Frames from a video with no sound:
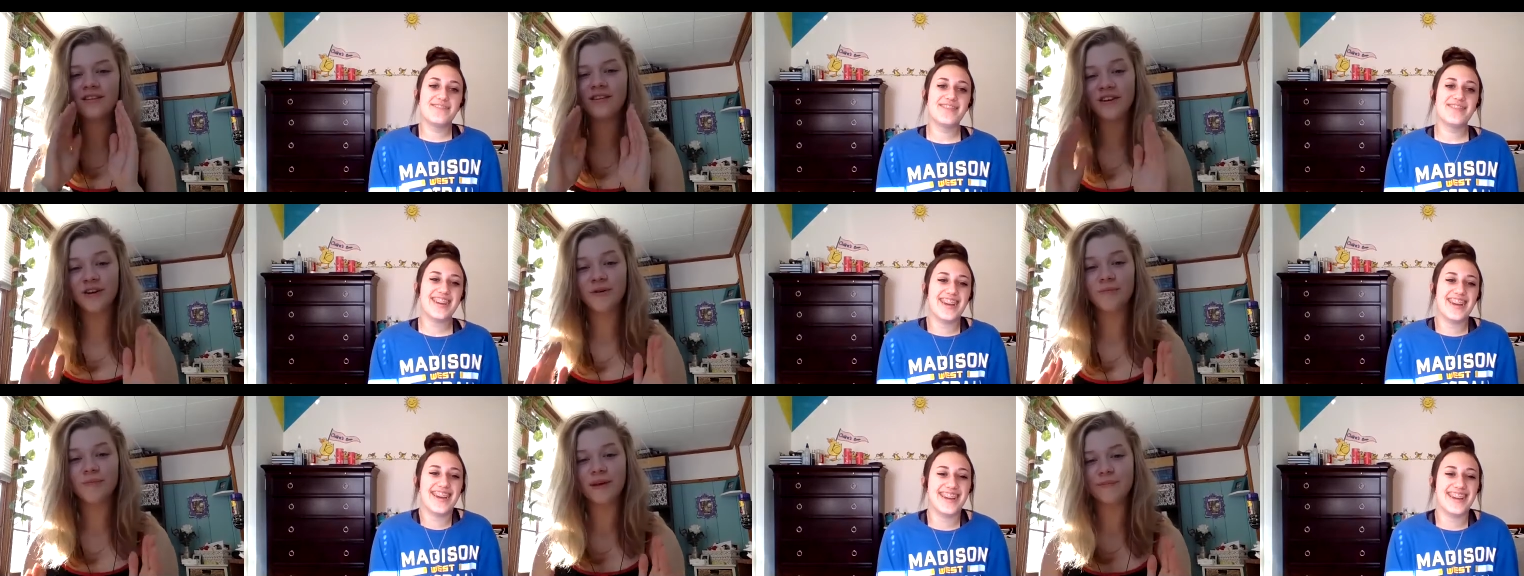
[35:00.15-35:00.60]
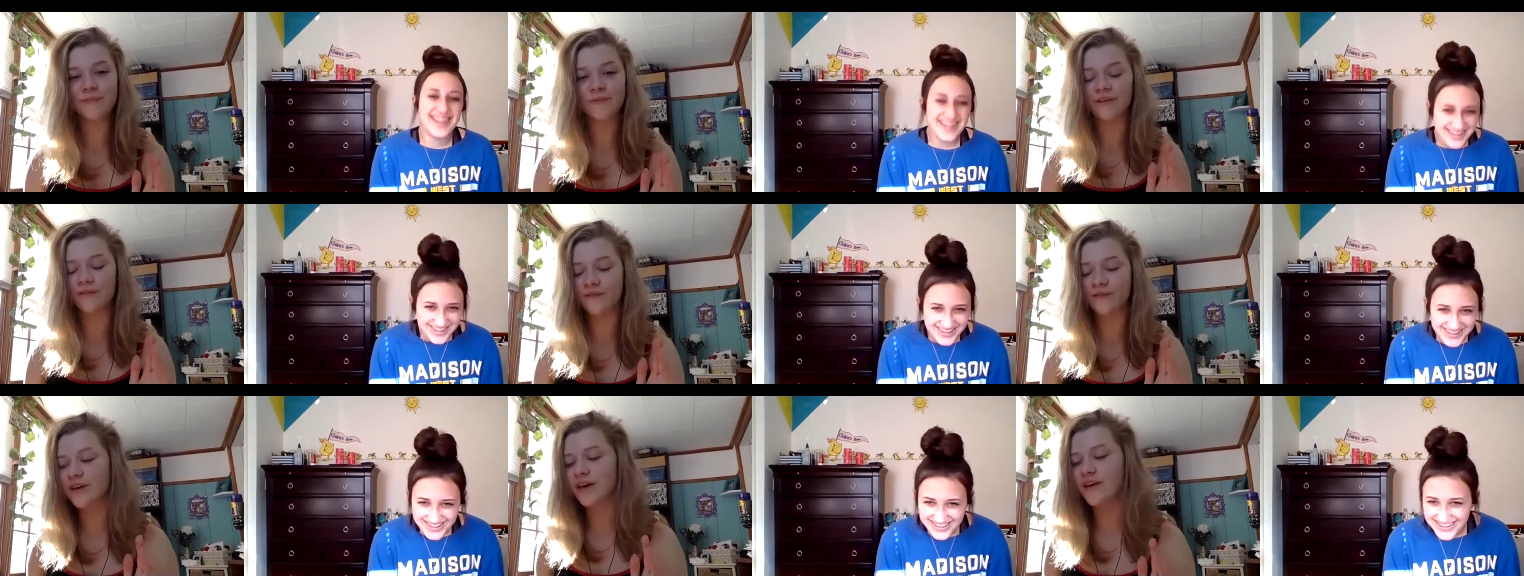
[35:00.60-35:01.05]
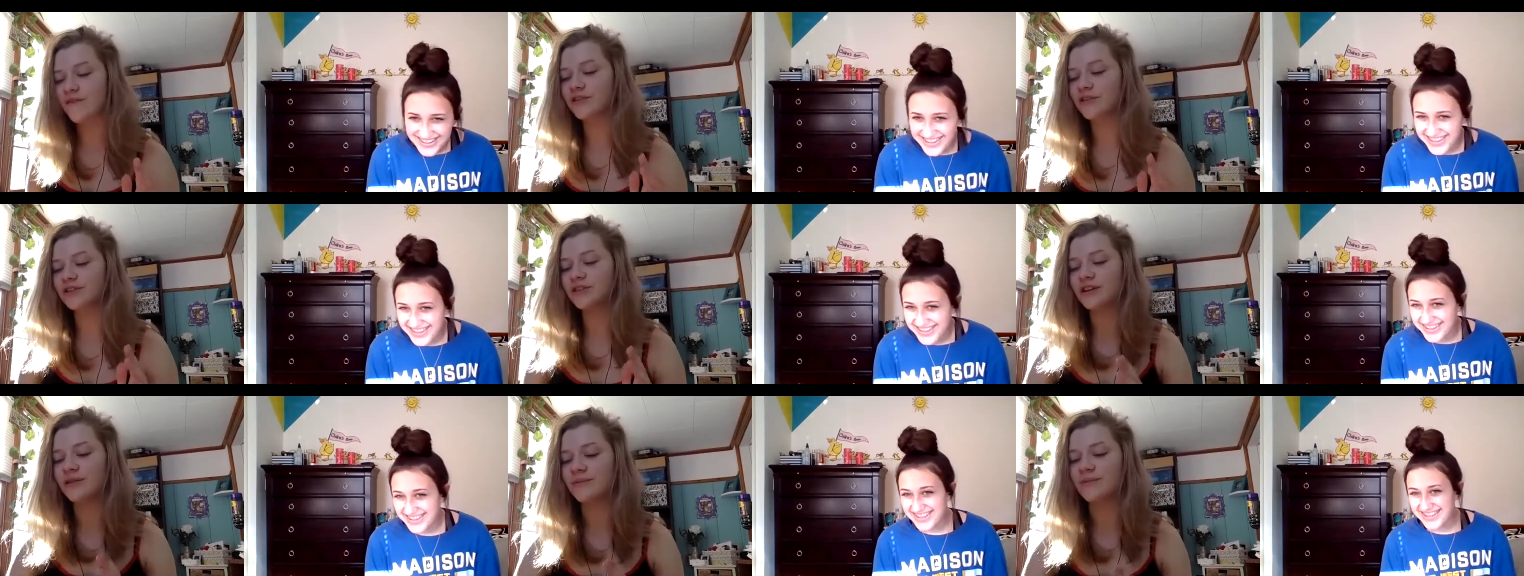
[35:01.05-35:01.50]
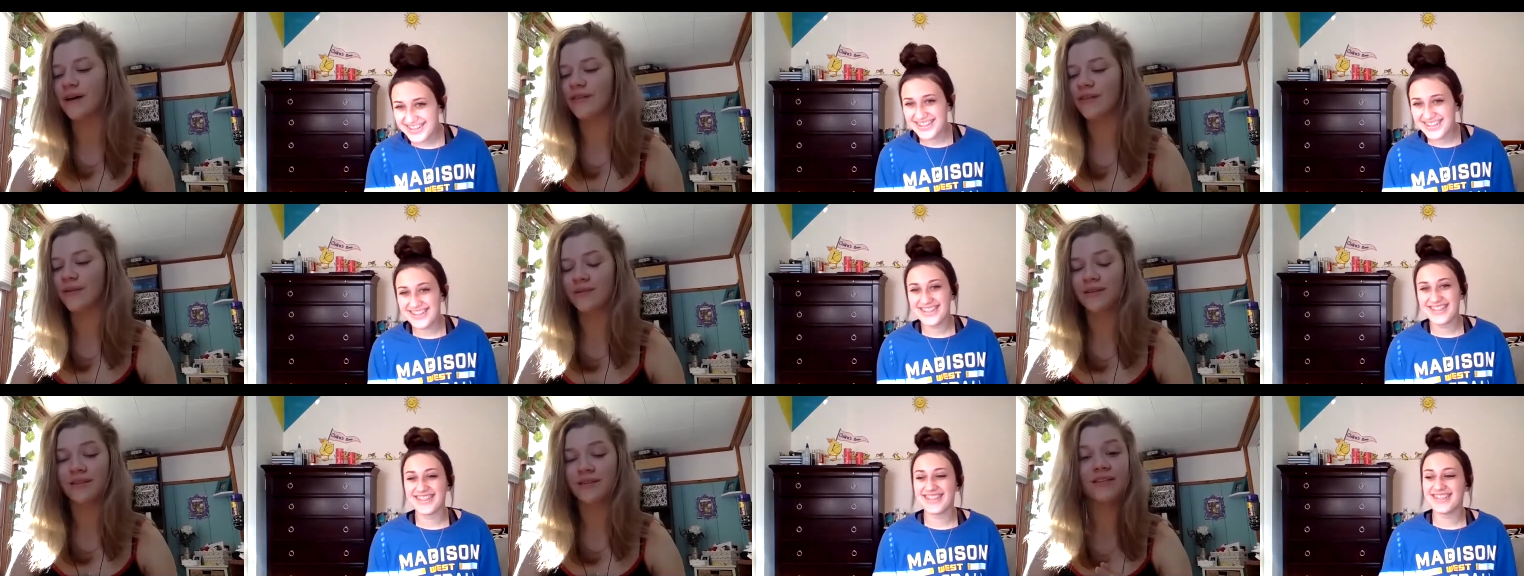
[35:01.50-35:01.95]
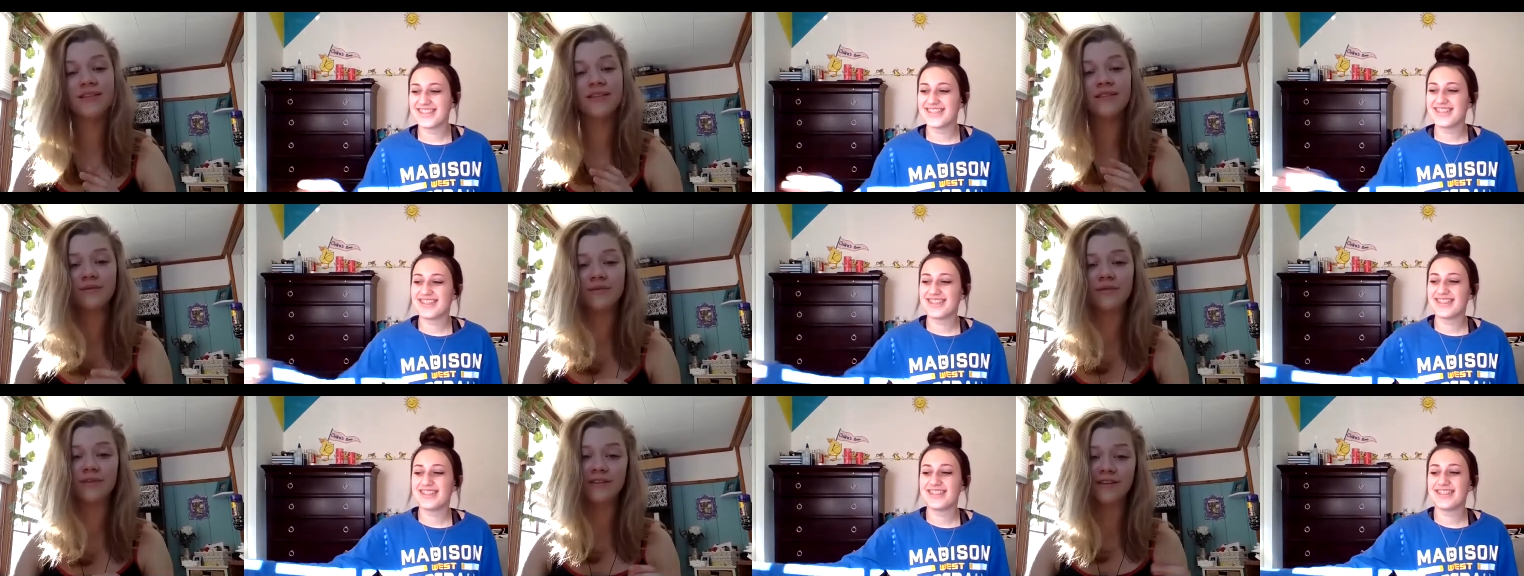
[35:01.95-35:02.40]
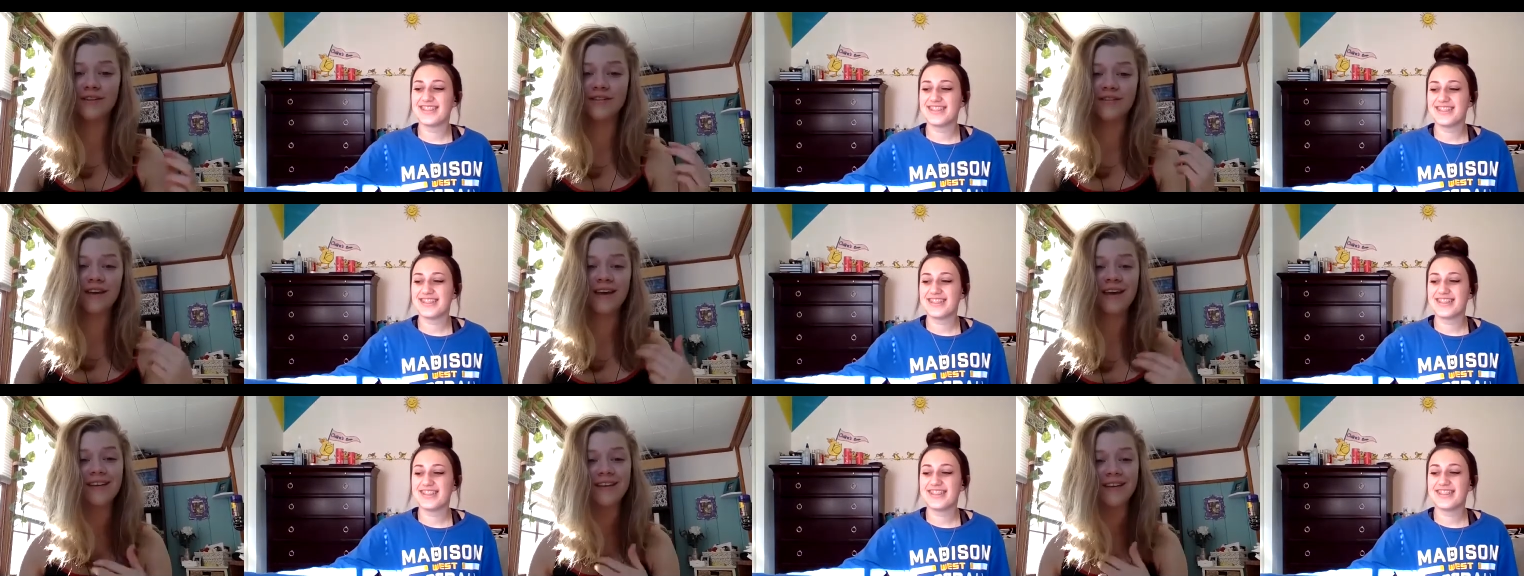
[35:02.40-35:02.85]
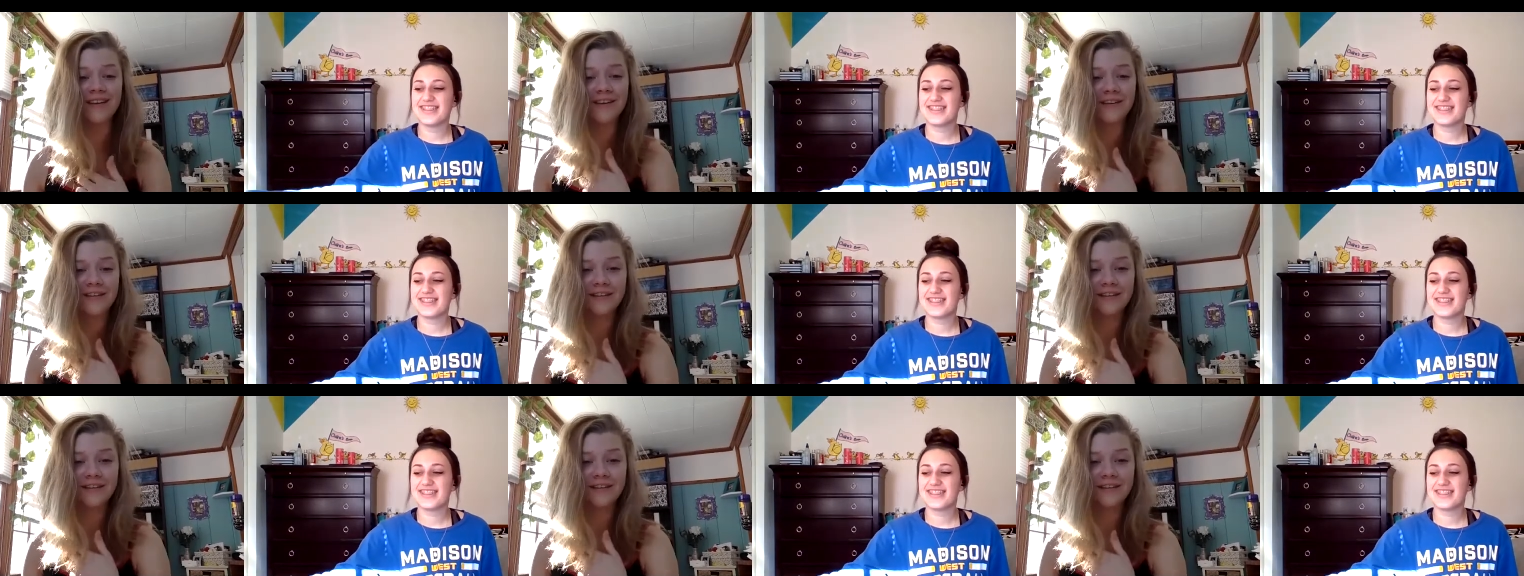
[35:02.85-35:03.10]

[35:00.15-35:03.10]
Speaker 1: your people if you give a shit about them then listen to what they're saying to you and